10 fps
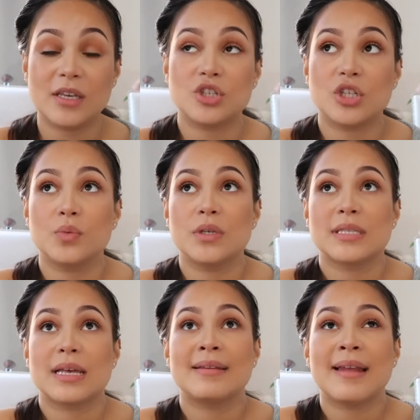She was
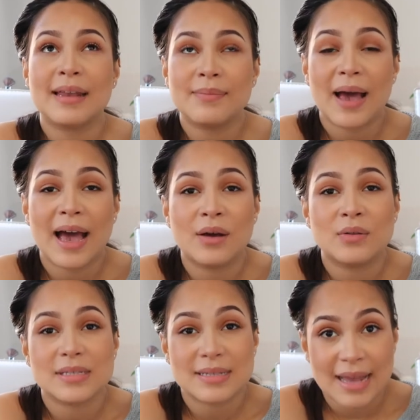9
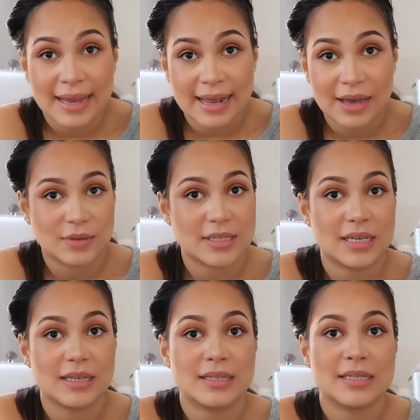pounds, 9
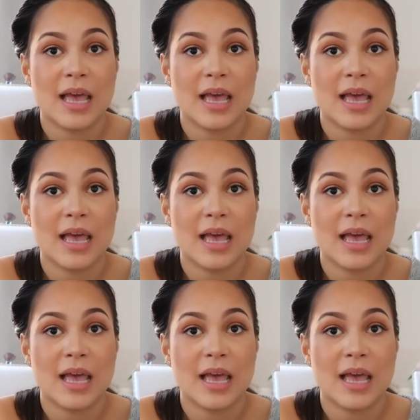ounces.